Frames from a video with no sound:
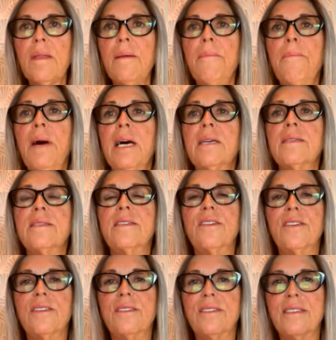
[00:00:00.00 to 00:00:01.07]

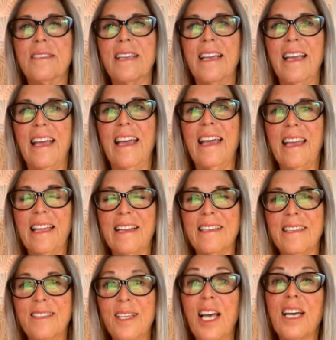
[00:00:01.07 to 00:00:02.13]
masters
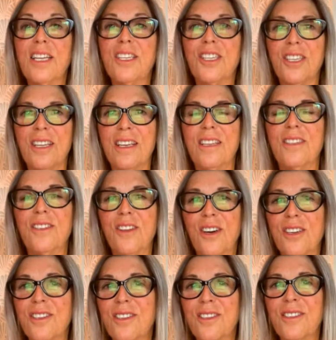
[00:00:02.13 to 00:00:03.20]
and such,
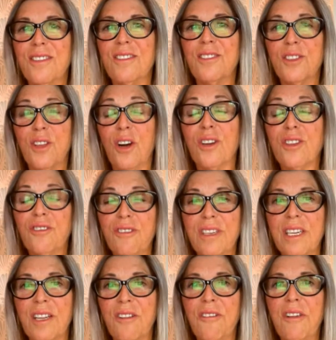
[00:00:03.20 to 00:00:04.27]

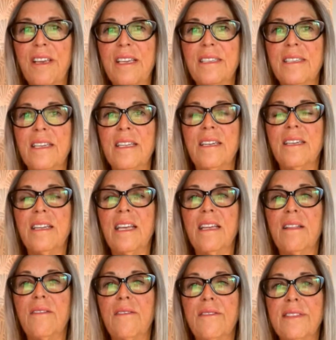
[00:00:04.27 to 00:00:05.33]
doctorate degrees
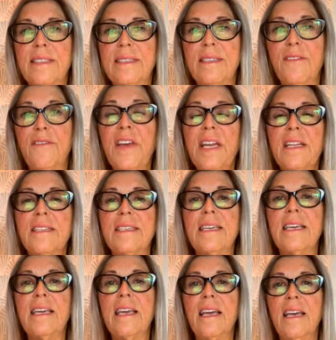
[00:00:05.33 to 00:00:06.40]
in
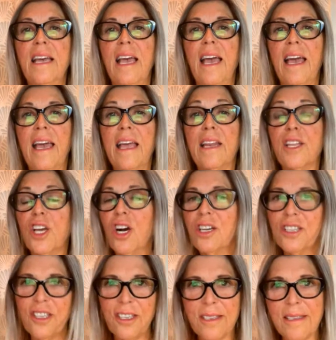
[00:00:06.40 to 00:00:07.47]
divinity and
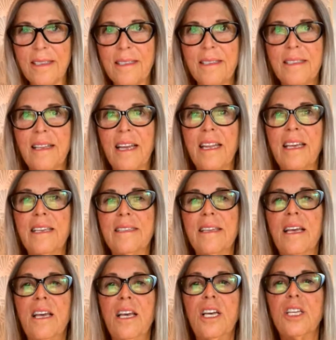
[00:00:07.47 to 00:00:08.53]
consciousness
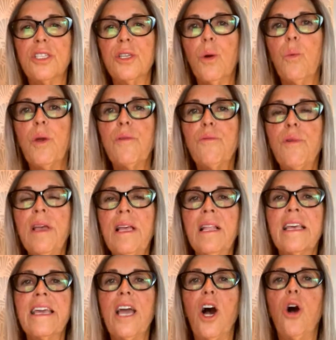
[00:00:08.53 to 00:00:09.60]
studies. So we
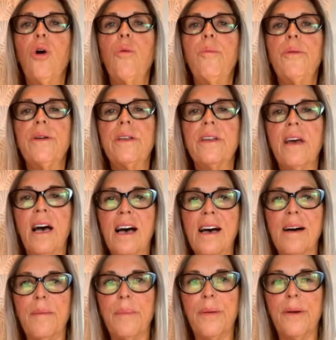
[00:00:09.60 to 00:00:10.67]
really opened
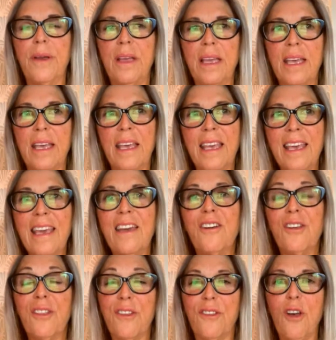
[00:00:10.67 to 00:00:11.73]
up
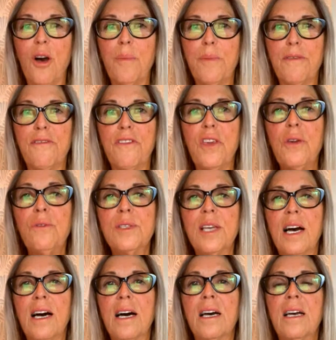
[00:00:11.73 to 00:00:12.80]
here at the top of
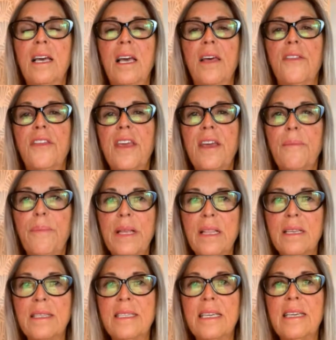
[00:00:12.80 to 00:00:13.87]
Utah the
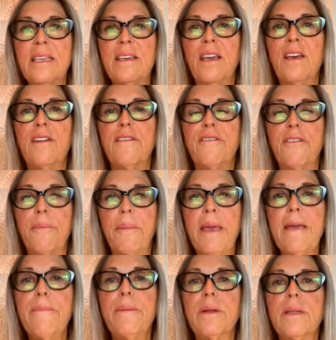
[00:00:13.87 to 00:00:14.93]
ability for
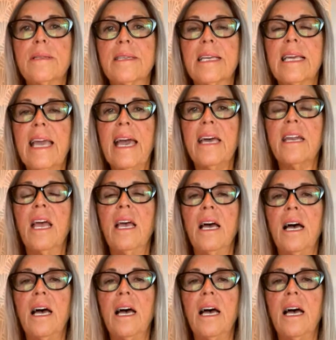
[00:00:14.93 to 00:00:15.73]
people to get